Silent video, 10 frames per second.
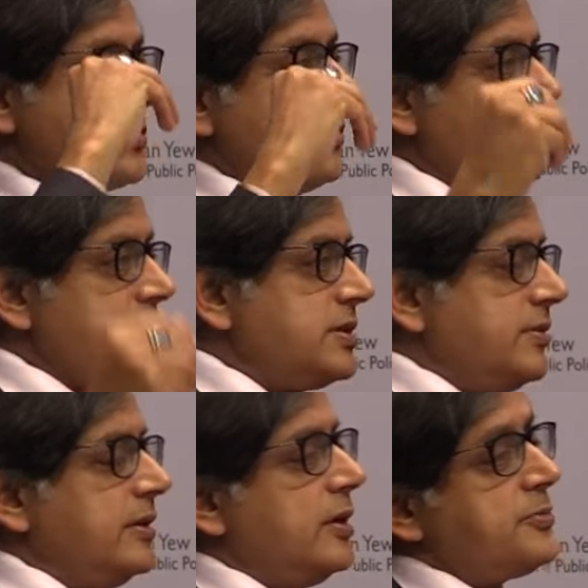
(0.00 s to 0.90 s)
role,
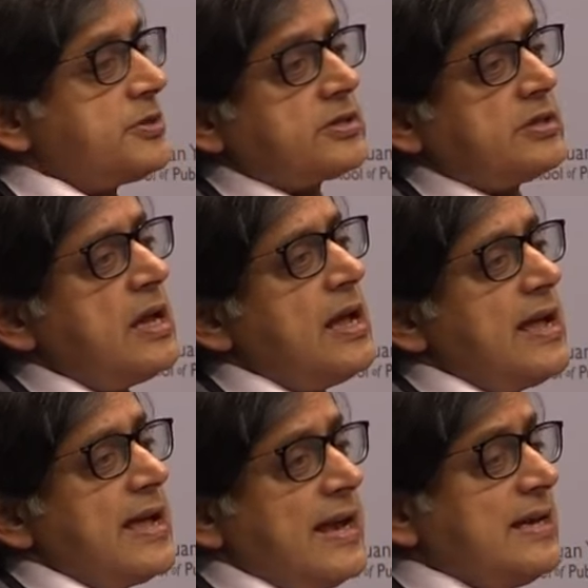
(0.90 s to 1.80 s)
Syrian opposition.
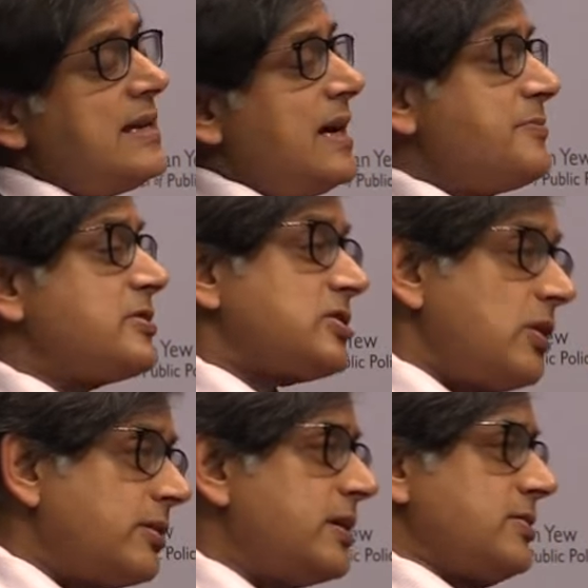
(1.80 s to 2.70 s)
India, I'm
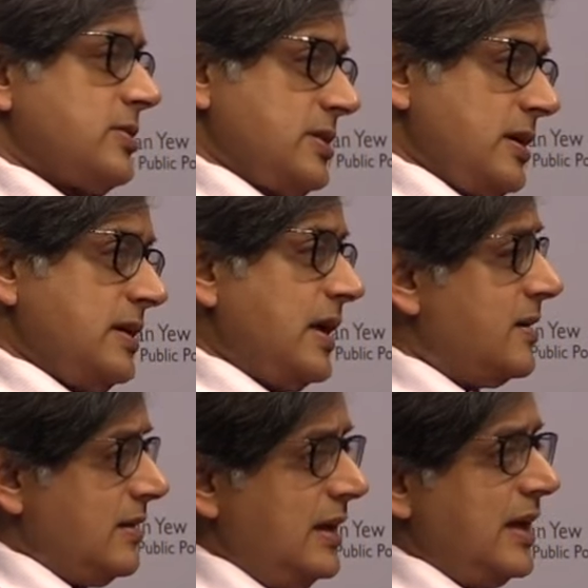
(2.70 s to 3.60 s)
sorry to say, and I
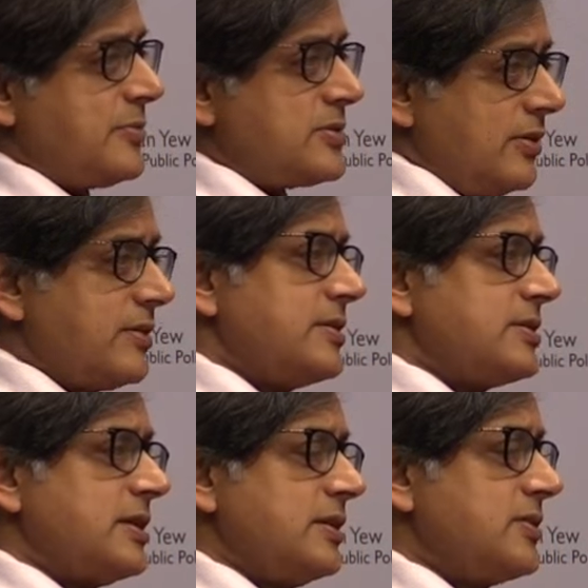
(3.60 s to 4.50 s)
really am sorry to
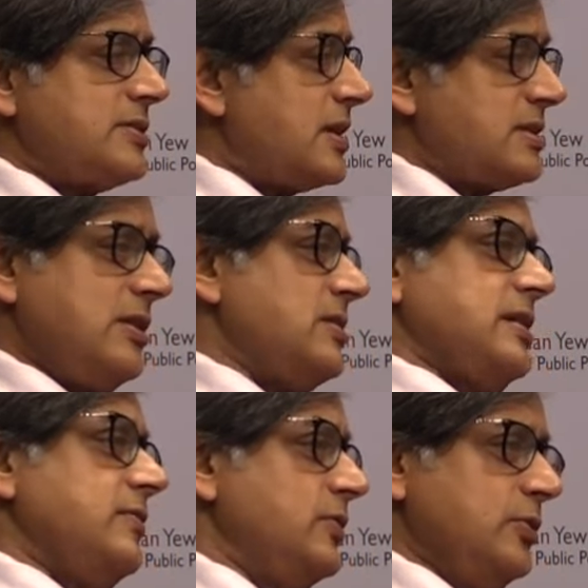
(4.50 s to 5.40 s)
say this, does not
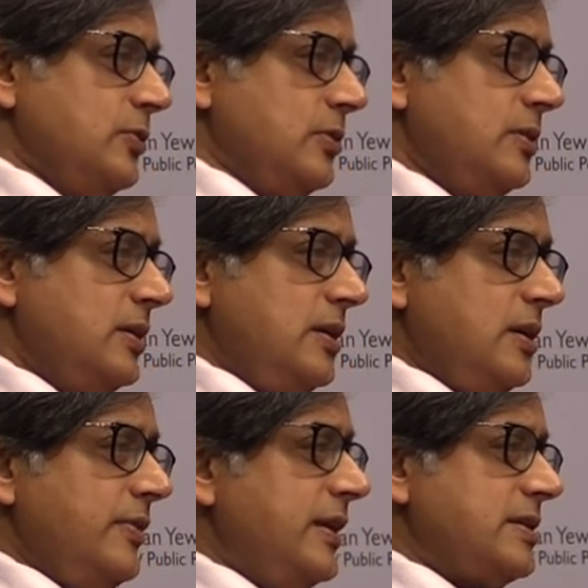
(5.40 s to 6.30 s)
have a role
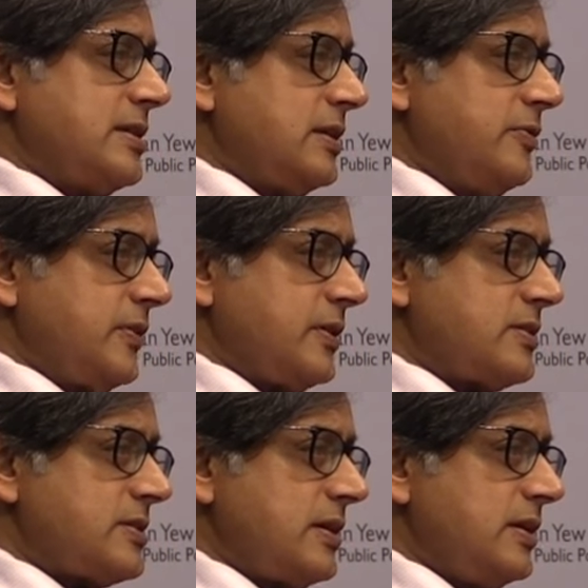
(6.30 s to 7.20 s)
of any
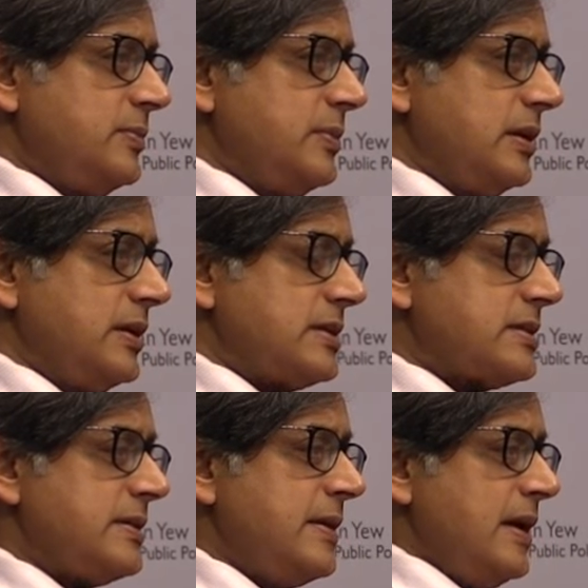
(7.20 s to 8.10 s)
significance in the Middle
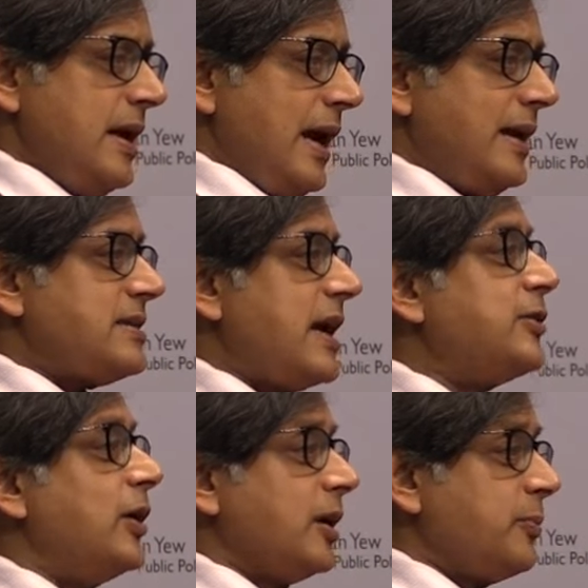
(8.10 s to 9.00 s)
East. And it's
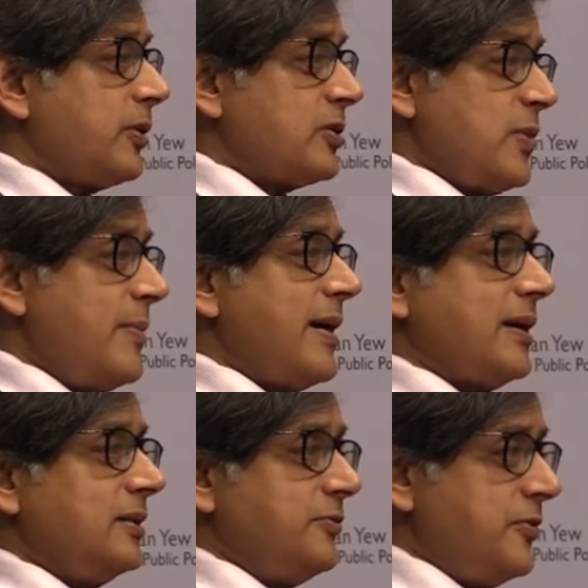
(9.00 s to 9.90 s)
ironic because way back
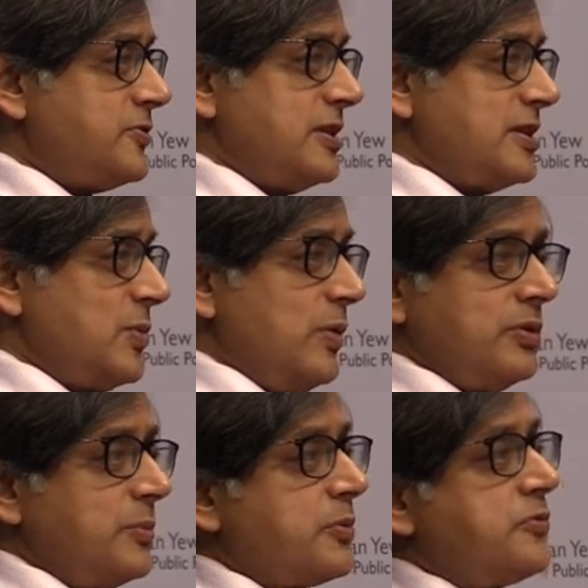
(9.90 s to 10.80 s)
in the fifties, we were
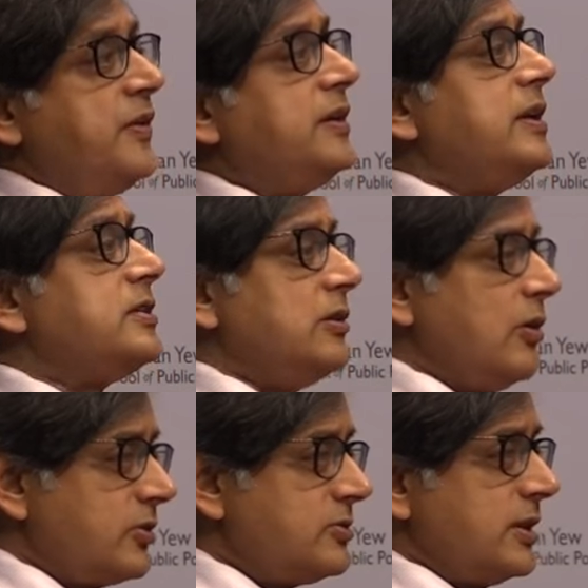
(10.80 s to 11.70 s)
the preferred
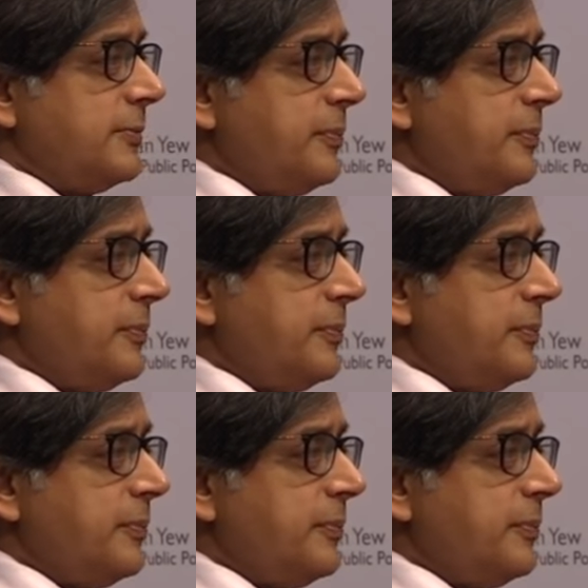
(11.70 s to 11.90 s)
interlocutor